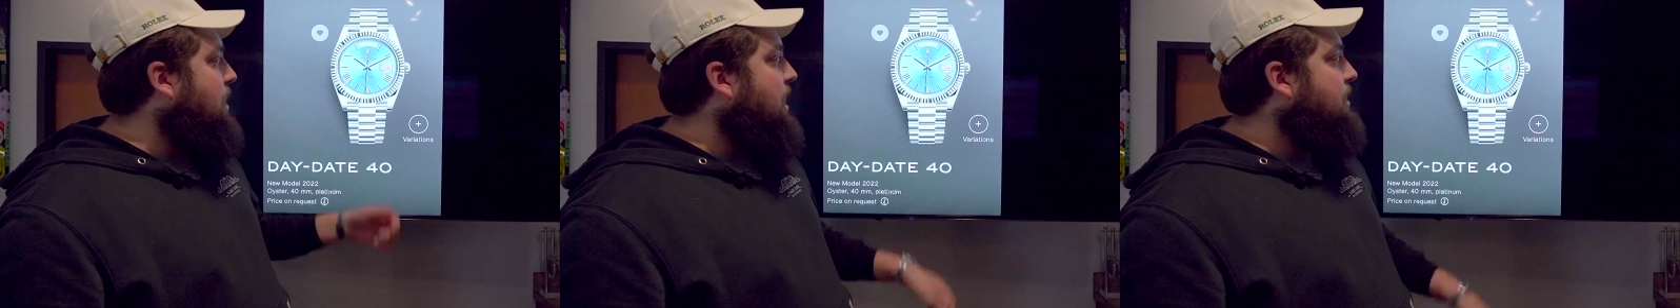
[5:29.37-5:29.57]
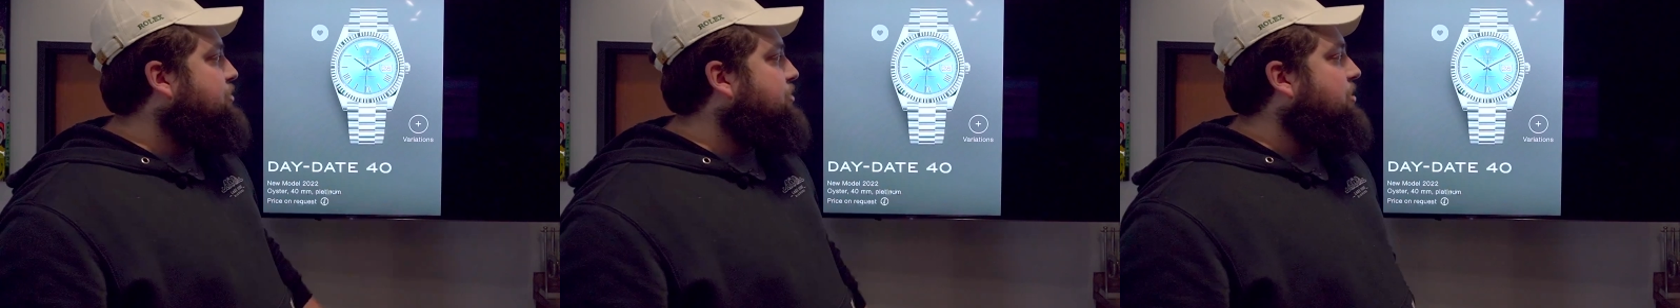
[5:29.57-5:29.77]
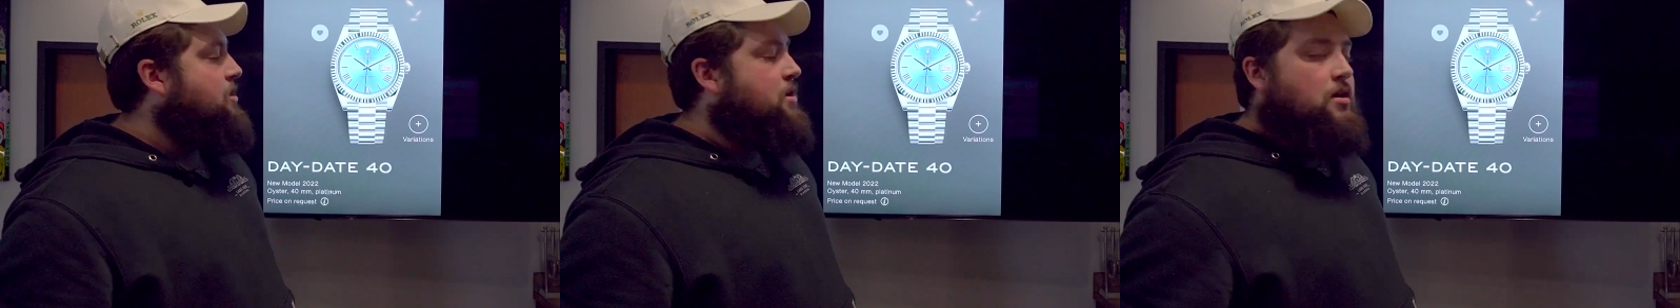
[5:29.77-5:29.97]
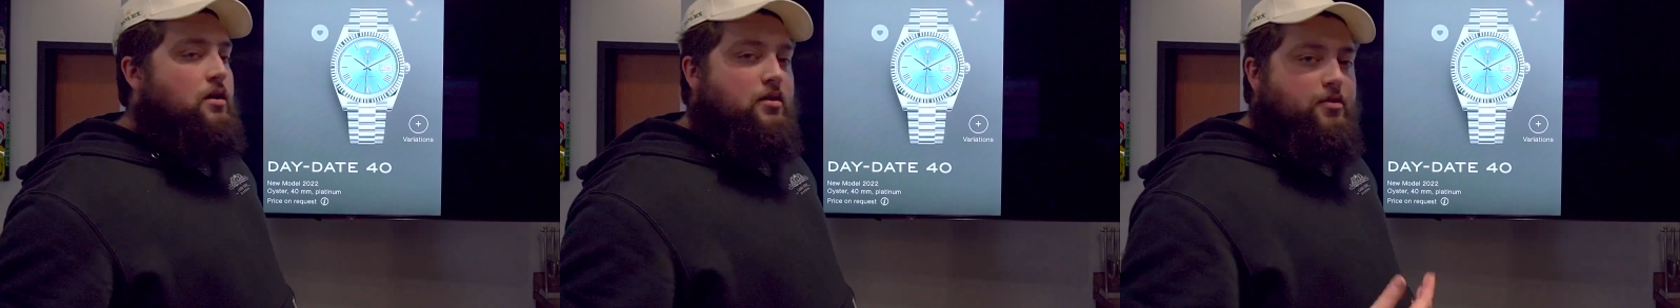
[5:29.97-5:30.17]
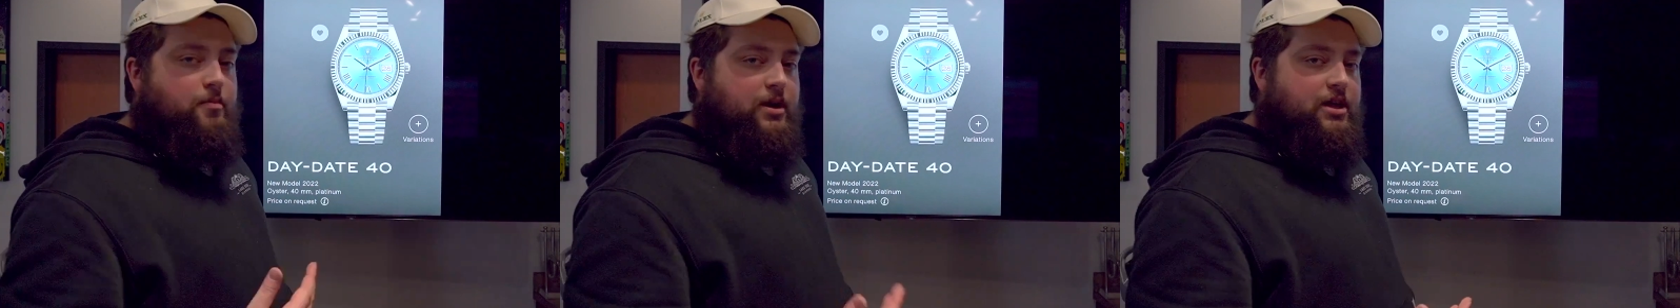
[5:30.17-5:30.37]
watch.
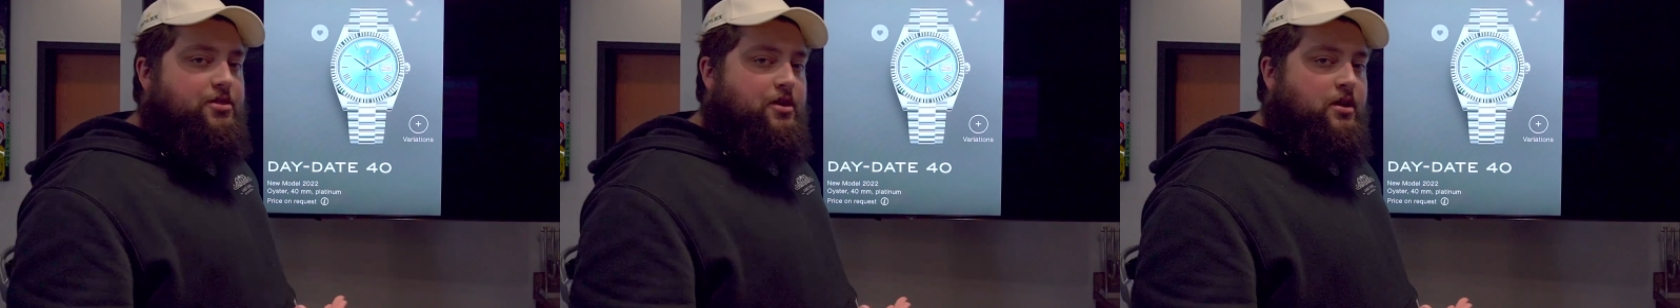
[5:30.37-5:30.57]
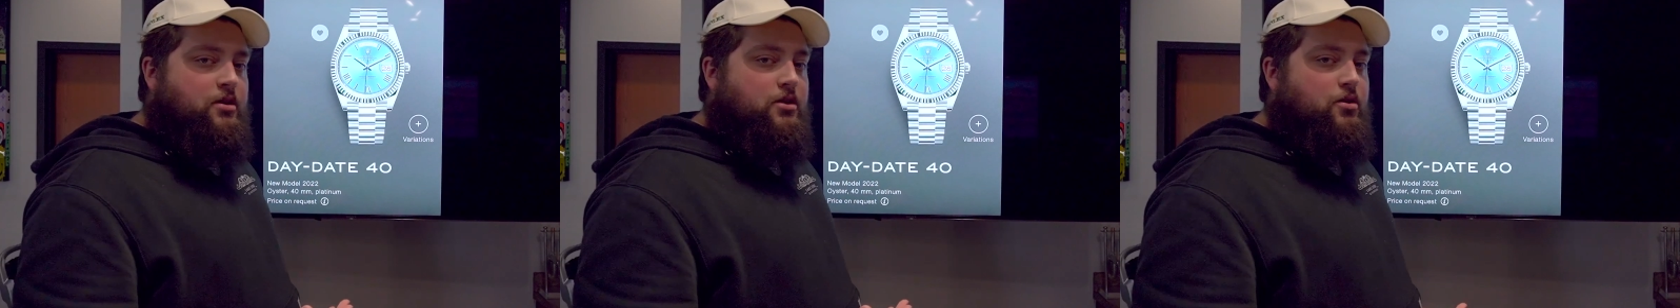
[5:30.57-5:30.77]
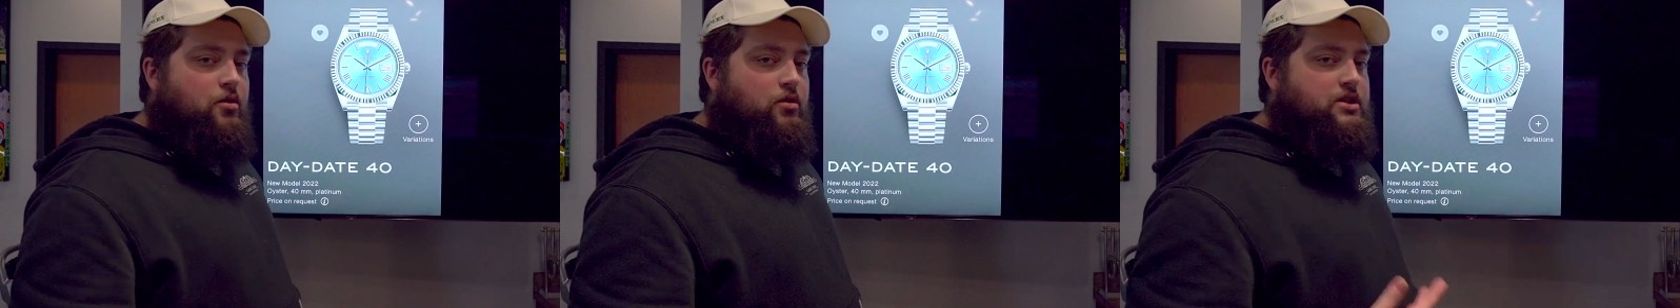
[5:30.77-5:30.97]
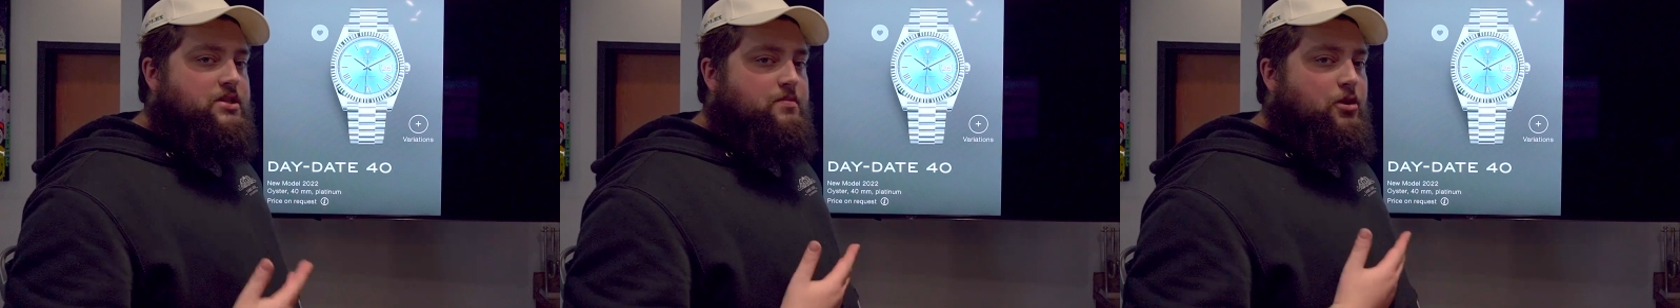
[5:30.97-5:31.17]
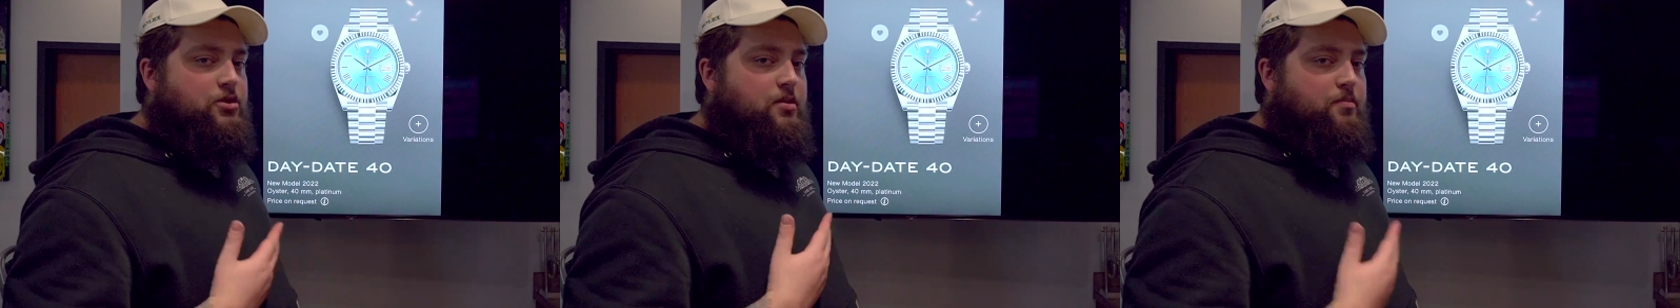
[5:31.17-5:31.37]
The big thing to
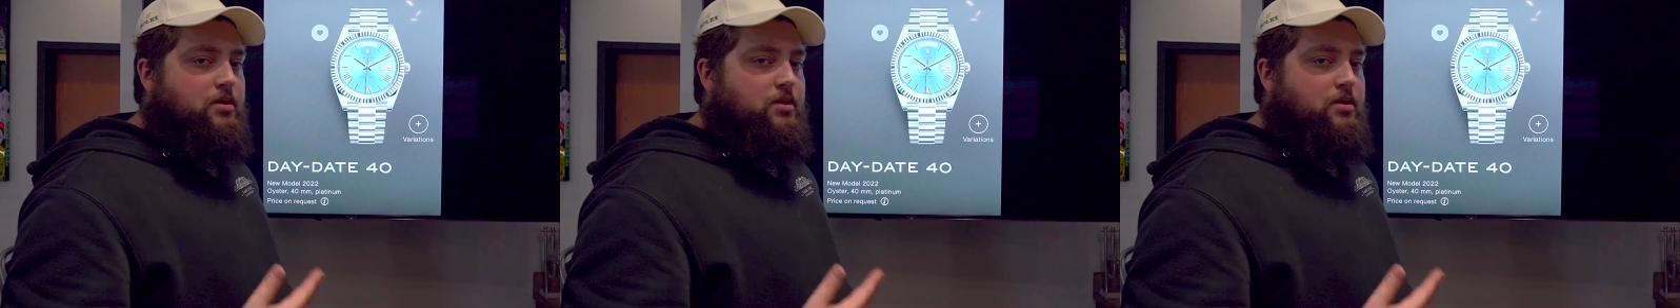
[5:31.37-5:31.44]
notice about the